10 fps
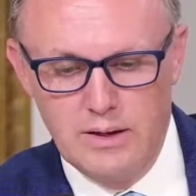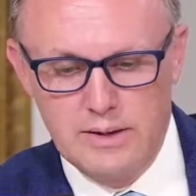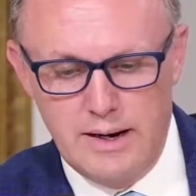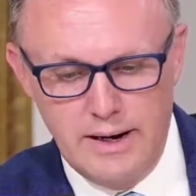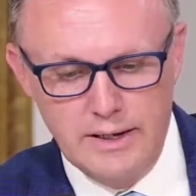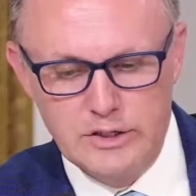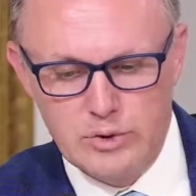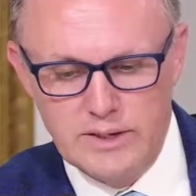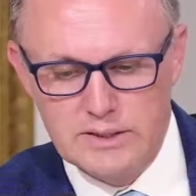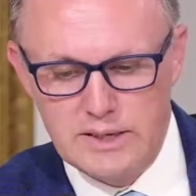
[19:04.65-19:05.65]
The highly
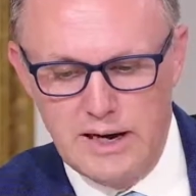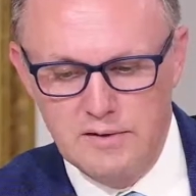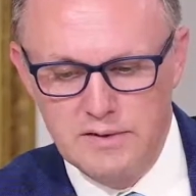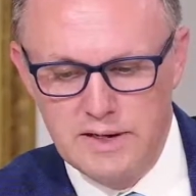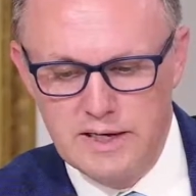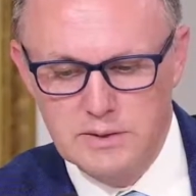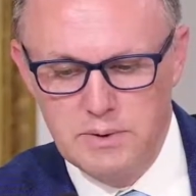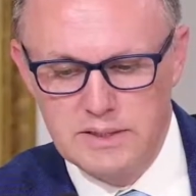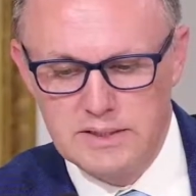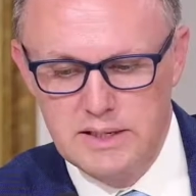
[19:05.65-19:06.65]
trained staff at the
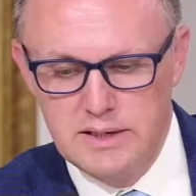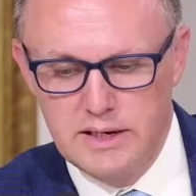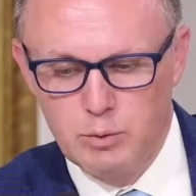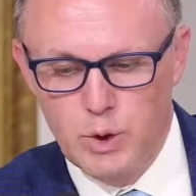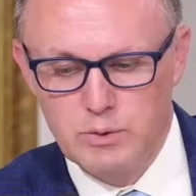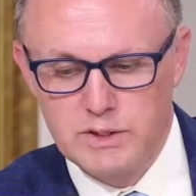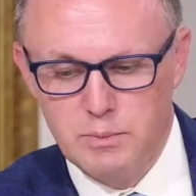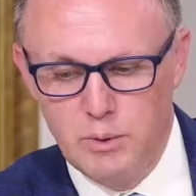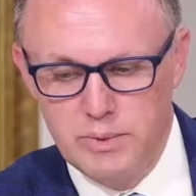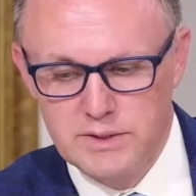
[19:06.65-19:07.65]
SBDC can work with
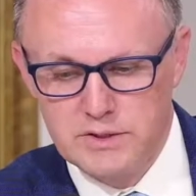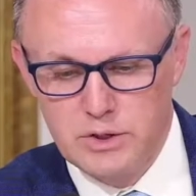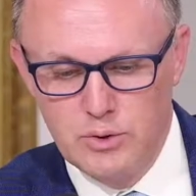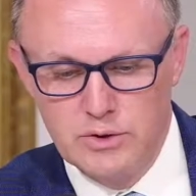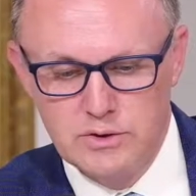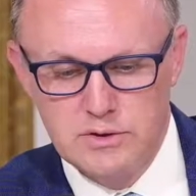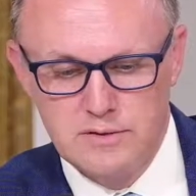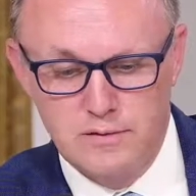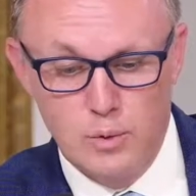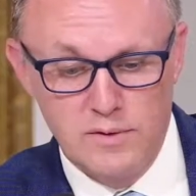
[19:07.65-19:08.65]
small business owners
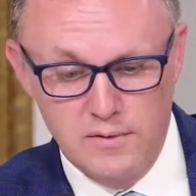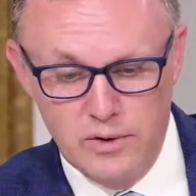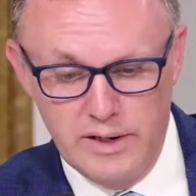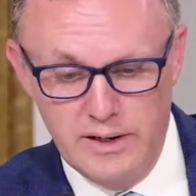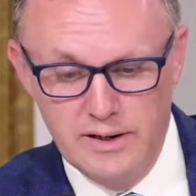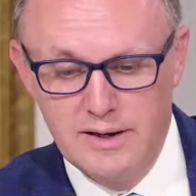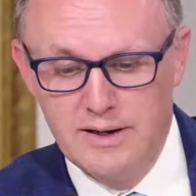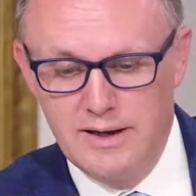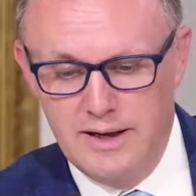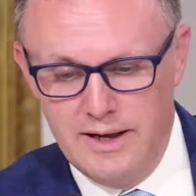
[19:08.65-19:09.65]
for free
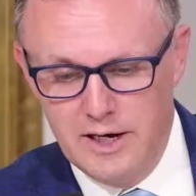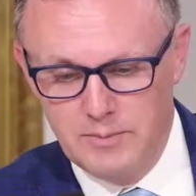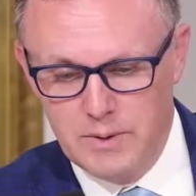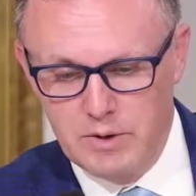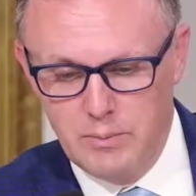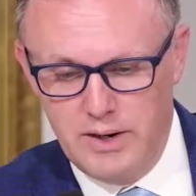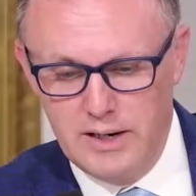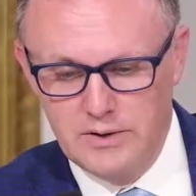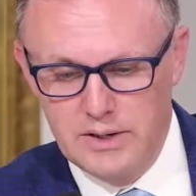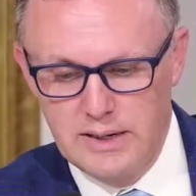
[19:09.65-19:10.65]
and help them
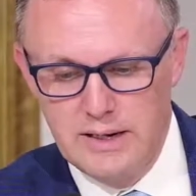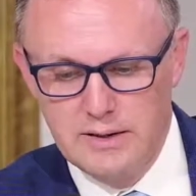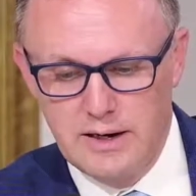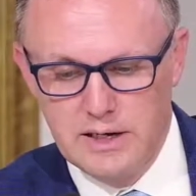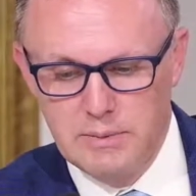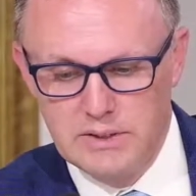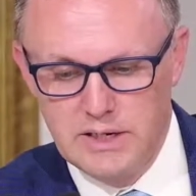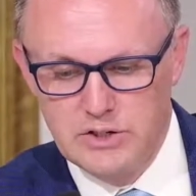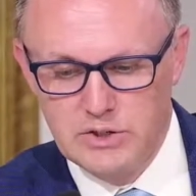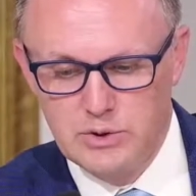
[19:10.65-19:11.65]
compile the needed
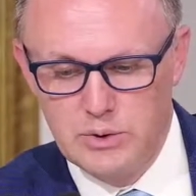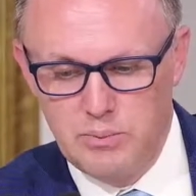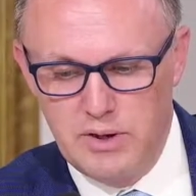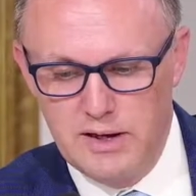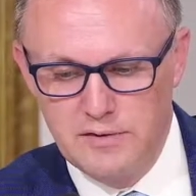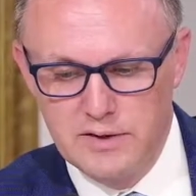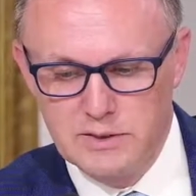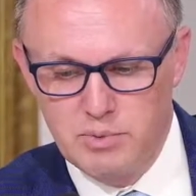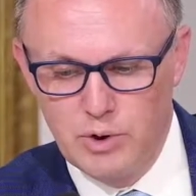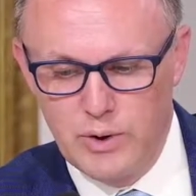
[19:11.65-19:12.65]
documentation to apply for
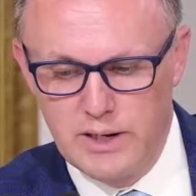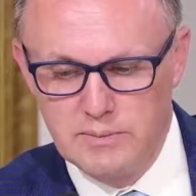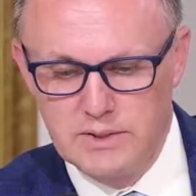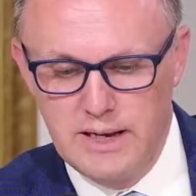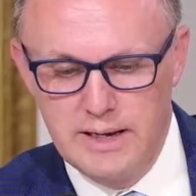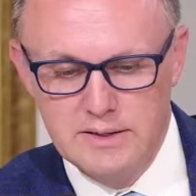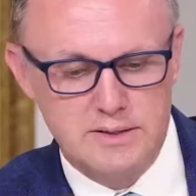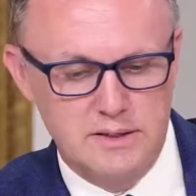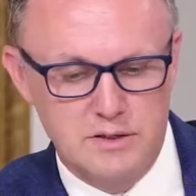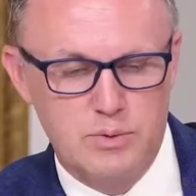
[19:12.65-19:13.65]
these programs and
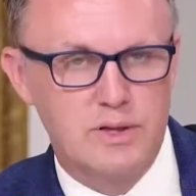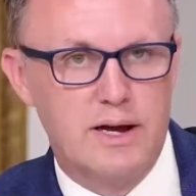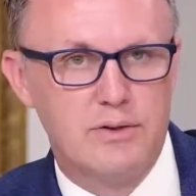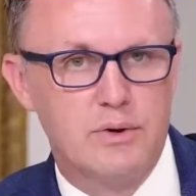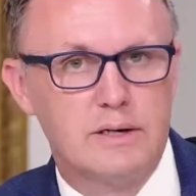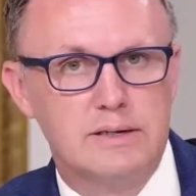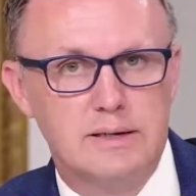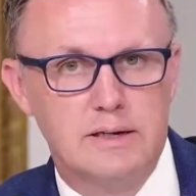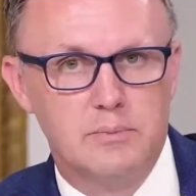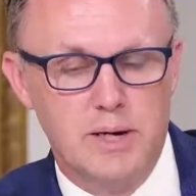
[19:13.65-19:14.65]
assist with gathering
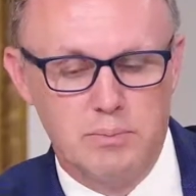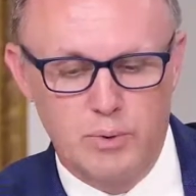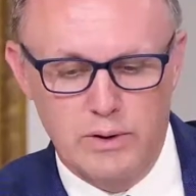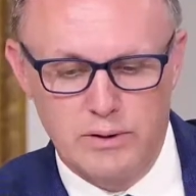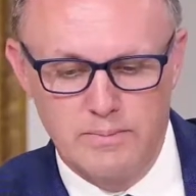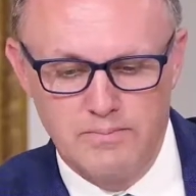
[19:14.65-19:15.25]
needed paperwork.